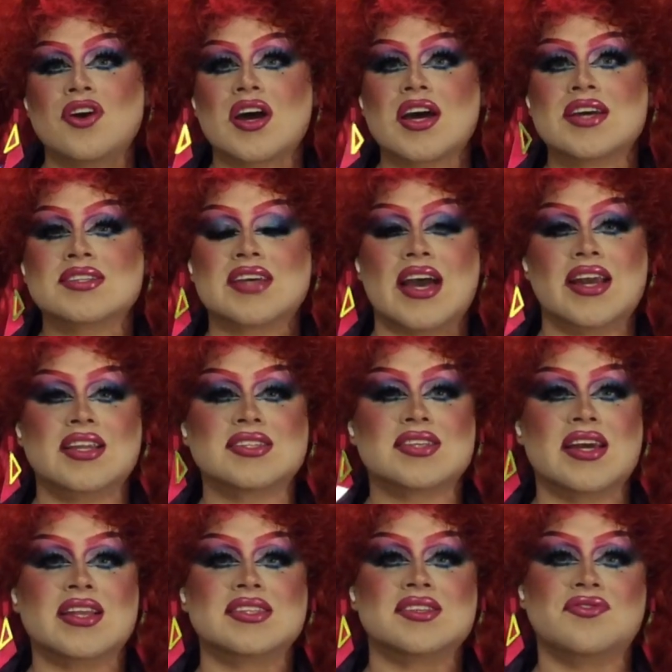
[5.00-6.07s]
guys, I
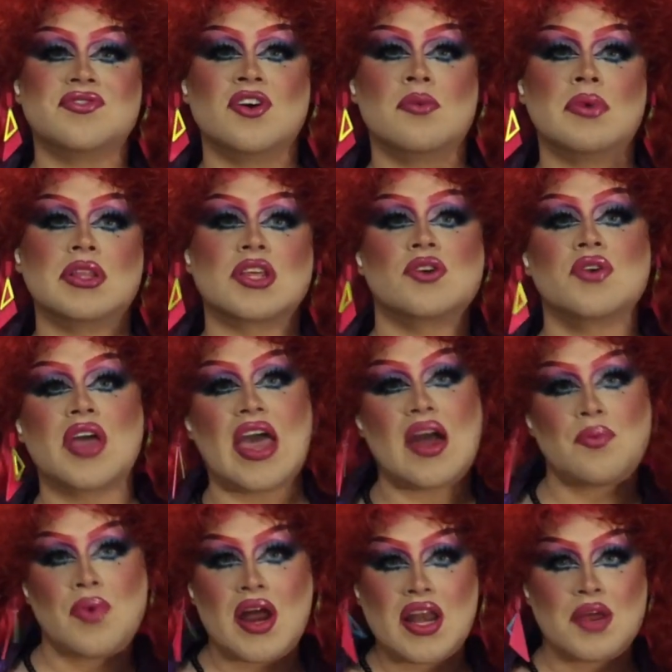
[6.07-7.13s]
decided to film a little
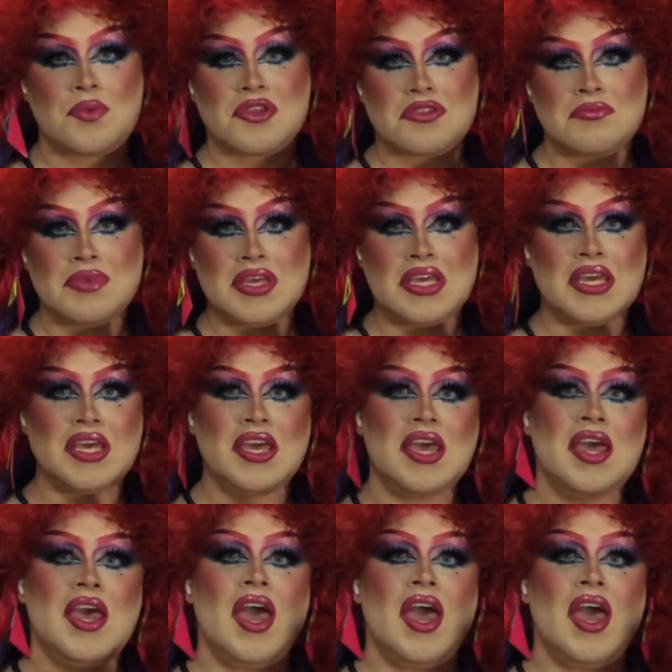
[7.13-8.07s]
get ready with me.